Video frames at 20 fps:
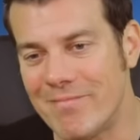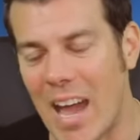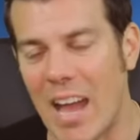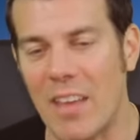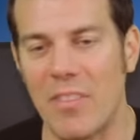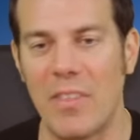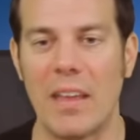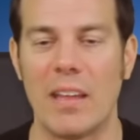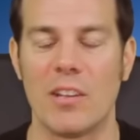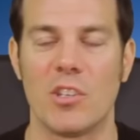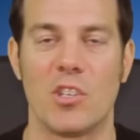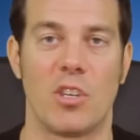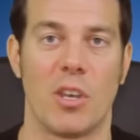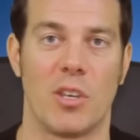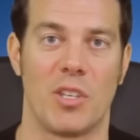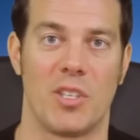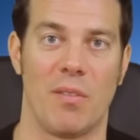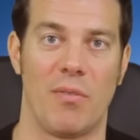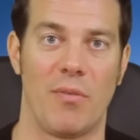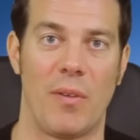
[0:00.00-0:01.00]
I think it's
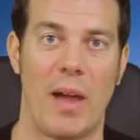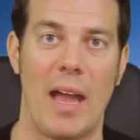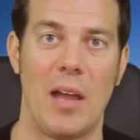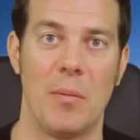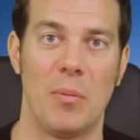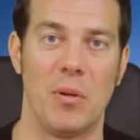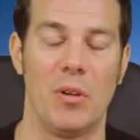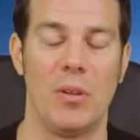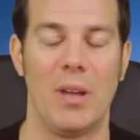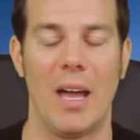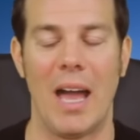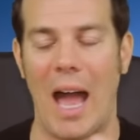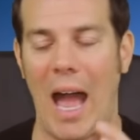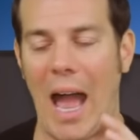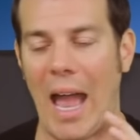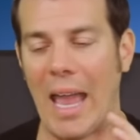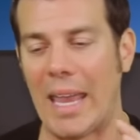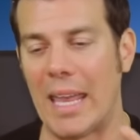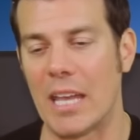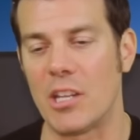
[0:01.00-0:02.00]
justifiable.
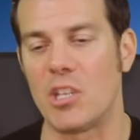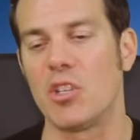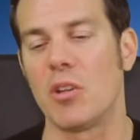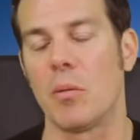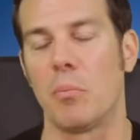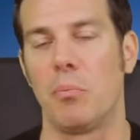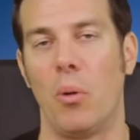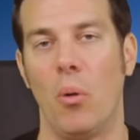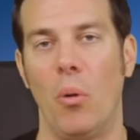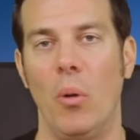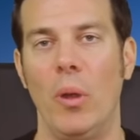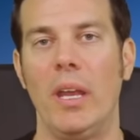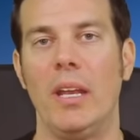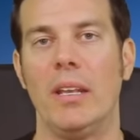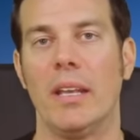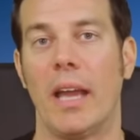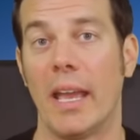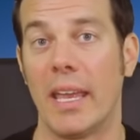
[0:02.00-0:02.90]
I get your point.